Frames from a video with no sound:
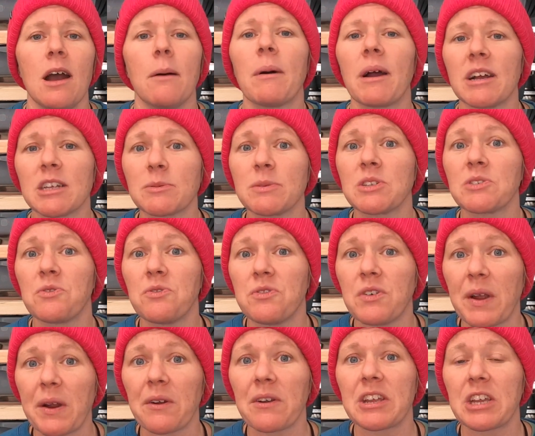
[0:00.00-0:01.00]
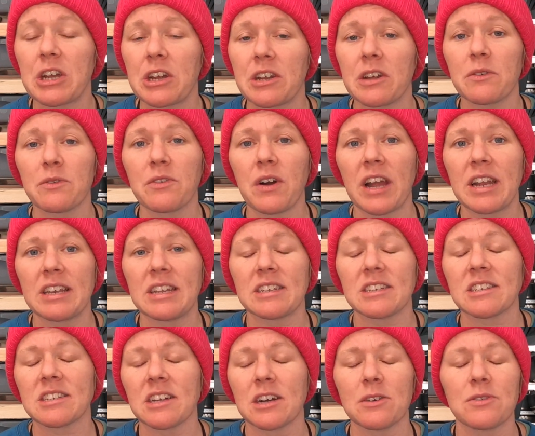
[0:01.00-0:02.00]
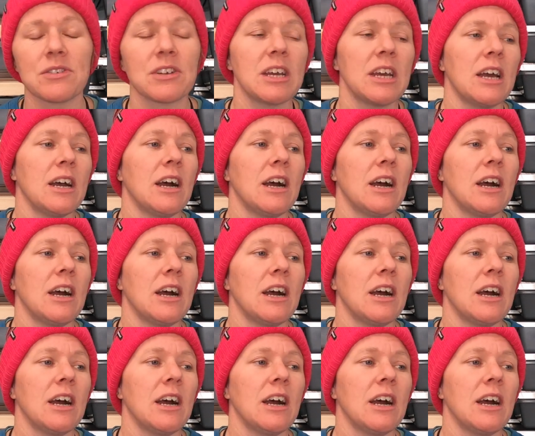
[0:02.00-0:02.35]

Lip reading: My husband's very good at finding stuff.